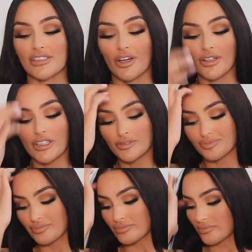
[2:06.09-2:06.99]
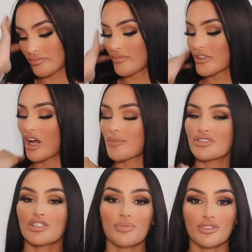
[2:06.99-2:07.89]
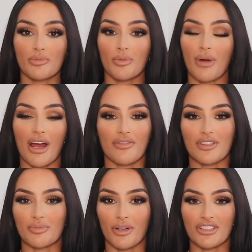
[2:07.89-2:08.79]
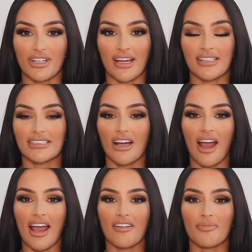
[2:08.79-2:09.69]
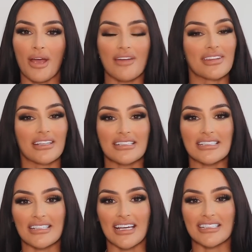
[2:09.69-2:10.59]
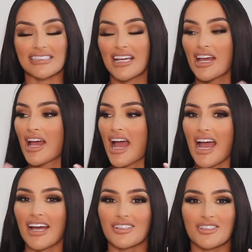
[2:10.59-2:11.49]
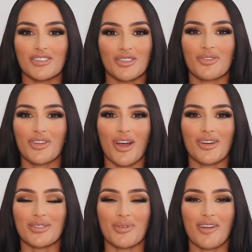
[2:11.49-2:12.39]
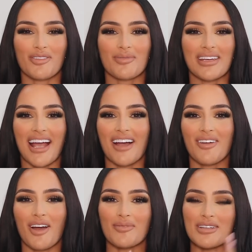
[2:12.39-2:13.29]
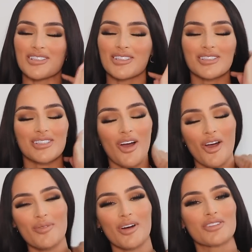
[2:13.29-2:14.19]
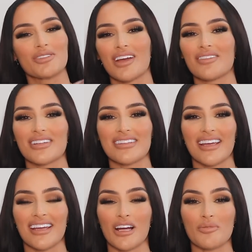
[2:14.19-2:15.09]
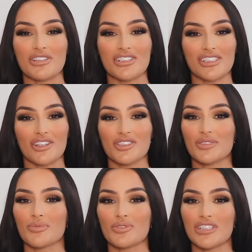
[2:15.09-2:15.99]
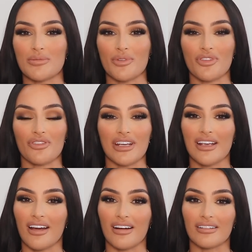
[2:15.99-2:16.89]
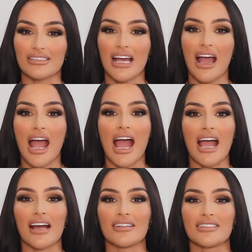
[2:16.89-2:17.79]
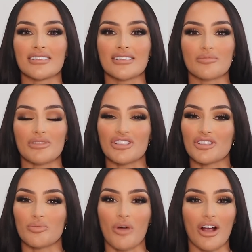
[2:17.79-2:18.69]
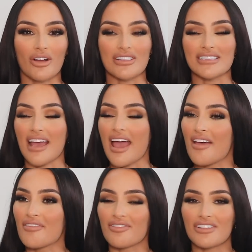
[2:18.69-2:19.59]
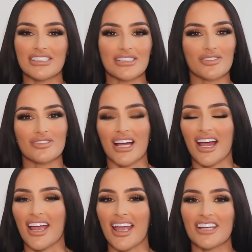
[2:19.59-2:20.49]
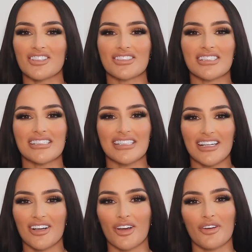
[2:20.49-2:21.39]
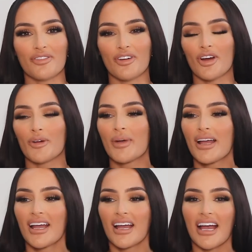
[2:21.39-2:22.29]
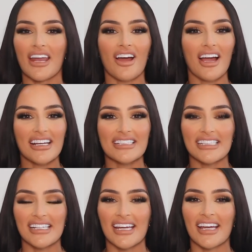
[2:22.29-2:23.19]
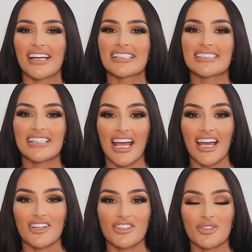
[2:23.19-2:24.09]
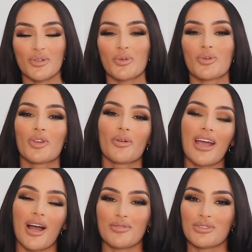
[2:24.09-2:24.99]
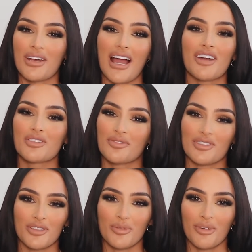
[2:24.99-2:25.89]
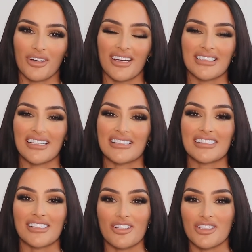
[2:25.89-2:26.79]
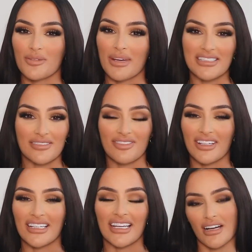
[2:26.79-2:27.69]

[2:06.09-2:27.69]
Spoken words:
So I'm super proud of this project. I have put everything into this, and two of the girls that work for me have helped me so much with everything. Like, we're just such a small team of 3 girls, and we just work on this every single day, and just to see it go from an idea, a sketch, all the way up to an actual physical product is such an amazing feeling.